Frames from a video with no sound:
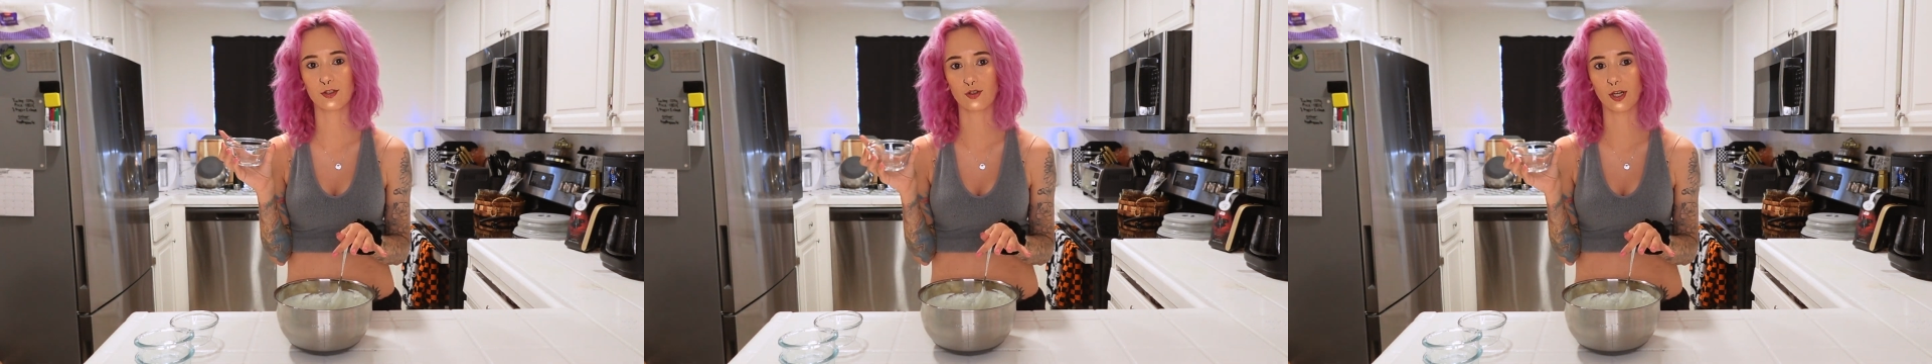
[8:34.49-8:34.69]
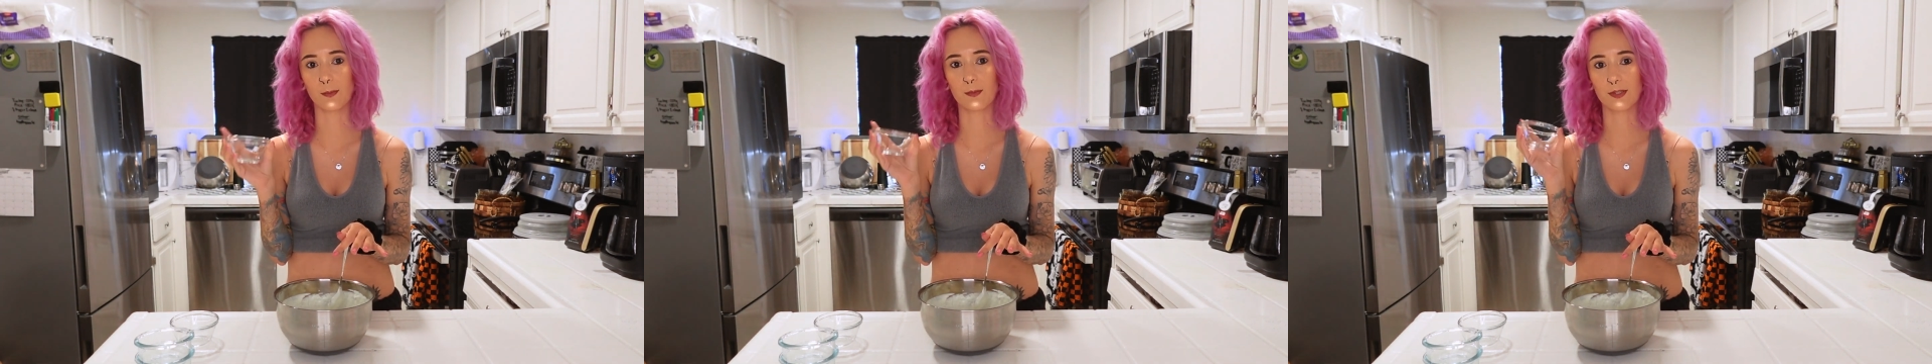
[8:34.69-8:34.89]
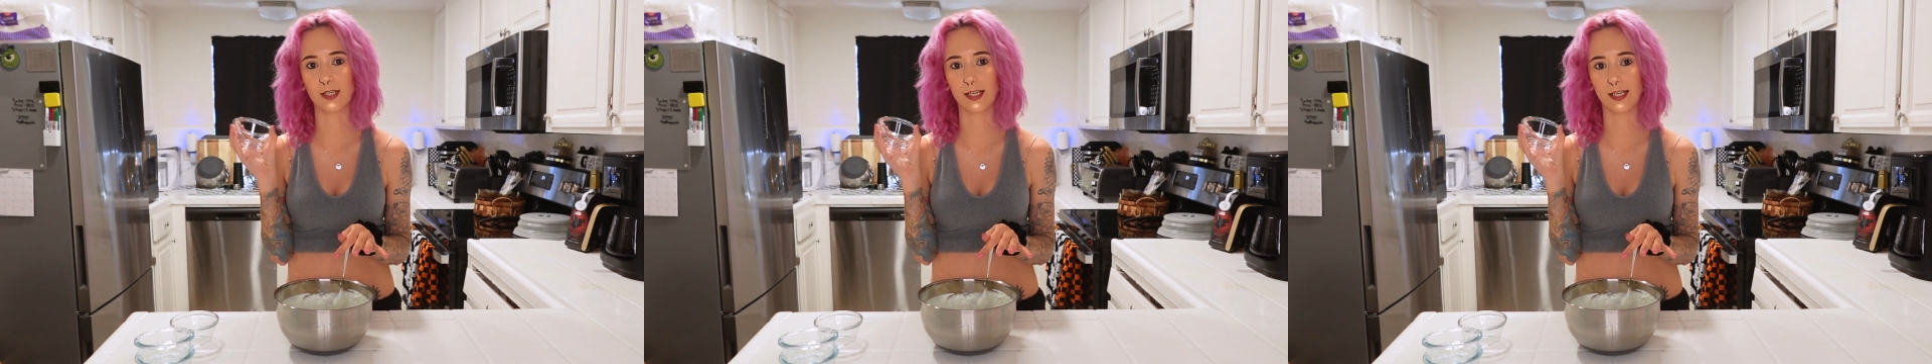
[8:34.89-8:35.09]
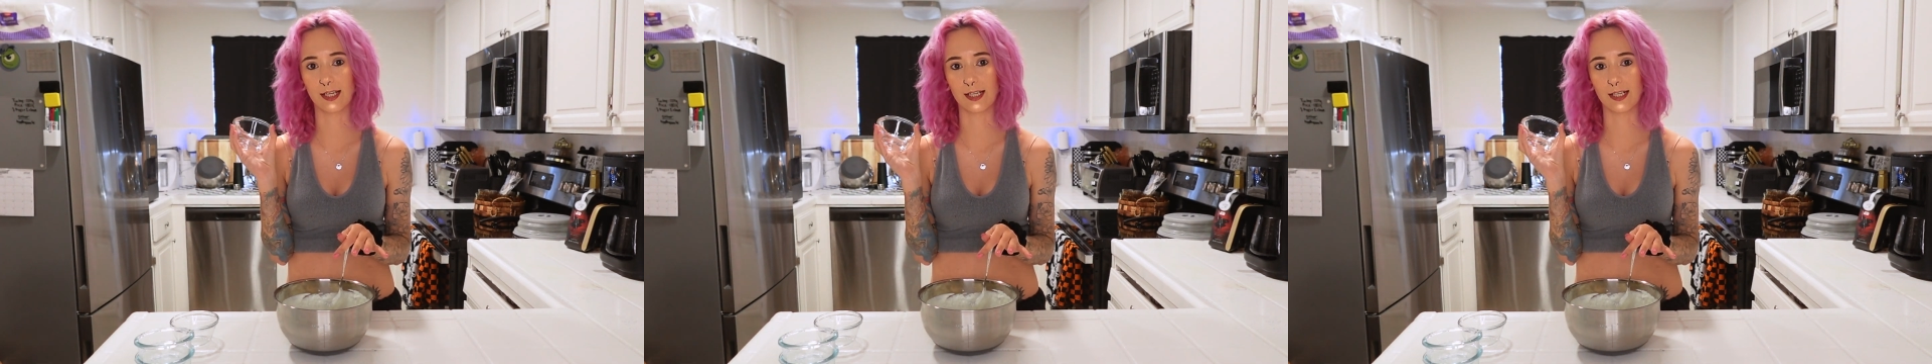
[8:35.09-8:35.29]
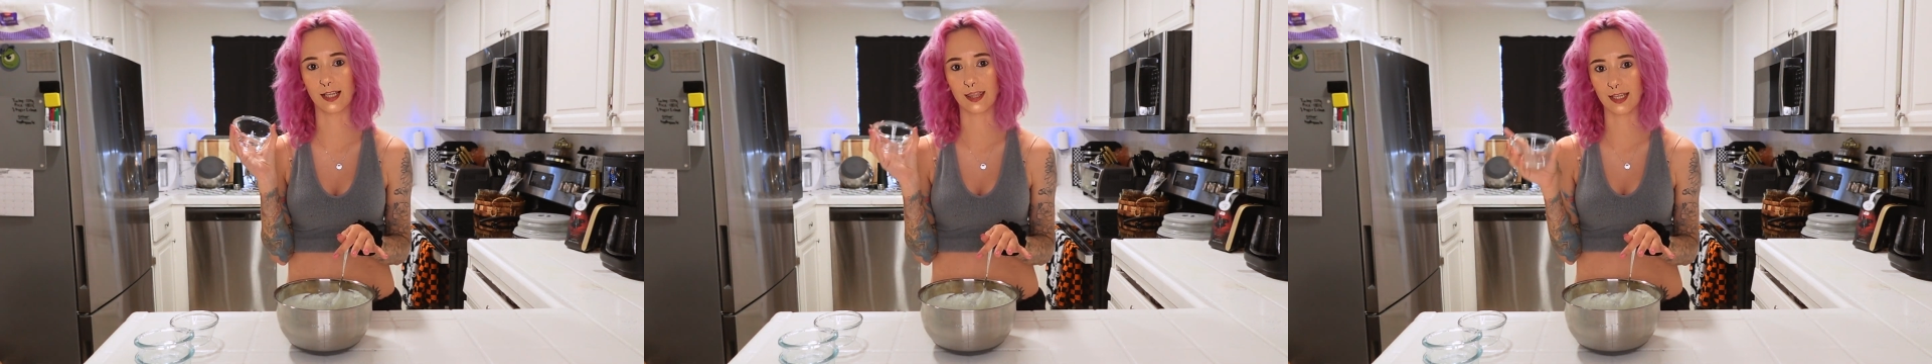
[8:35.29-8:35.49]
strips
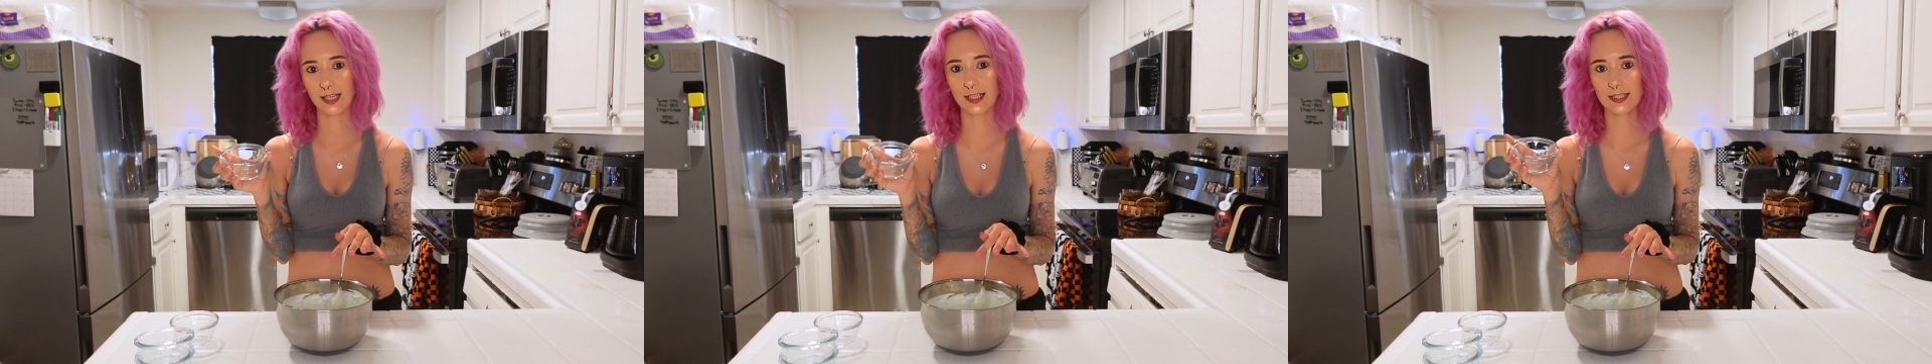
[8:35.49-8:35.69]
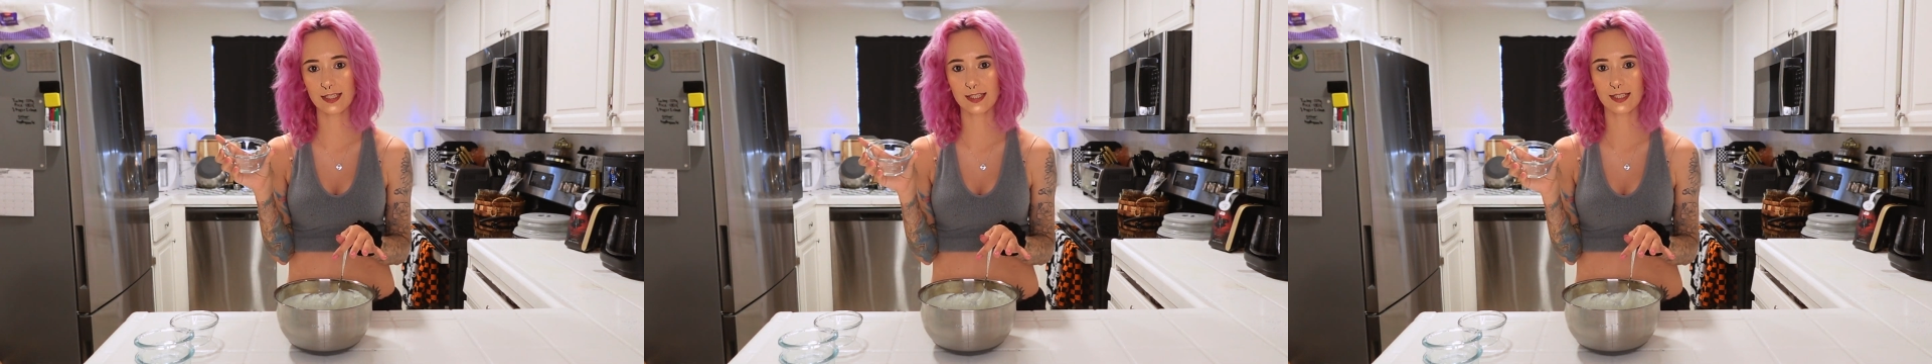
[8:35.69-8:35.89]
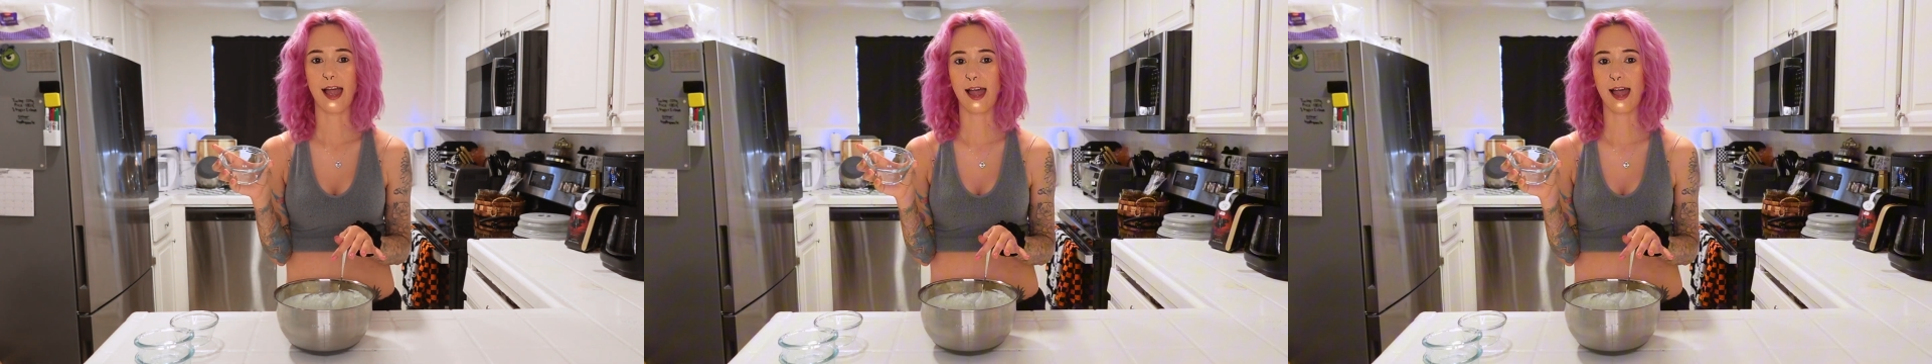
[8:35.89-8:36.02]
in these,